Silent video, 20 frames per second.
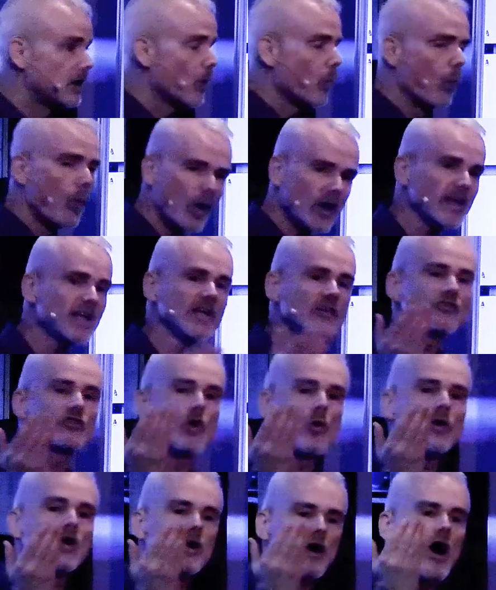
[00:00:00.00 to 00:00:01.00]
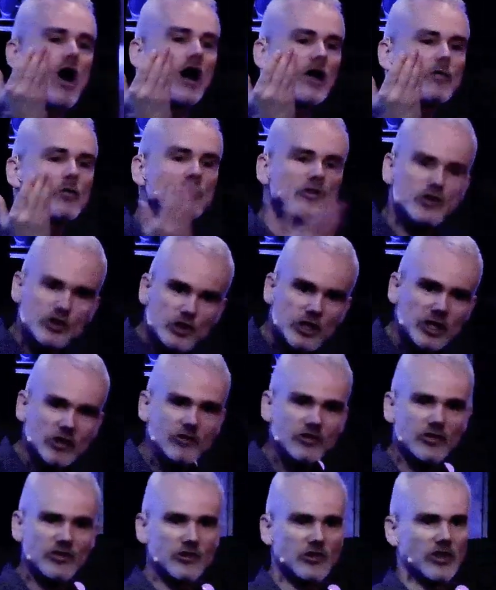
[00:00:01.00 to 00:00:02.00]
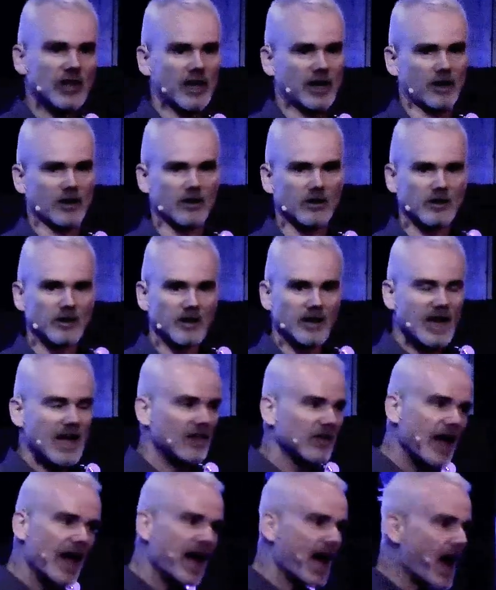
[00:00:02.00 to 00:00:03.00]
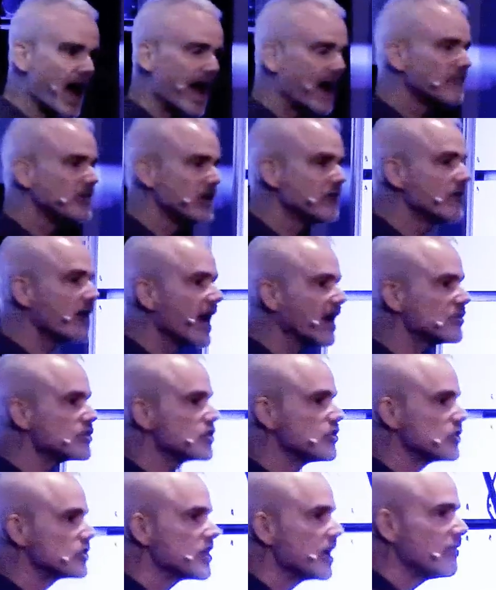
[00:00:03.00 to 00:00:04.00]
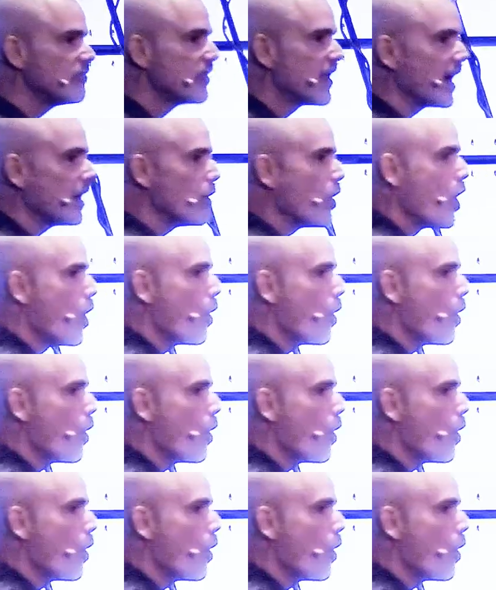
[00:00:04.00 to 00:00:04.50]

What is going on with Jesus then? Have you ever asked yourself that?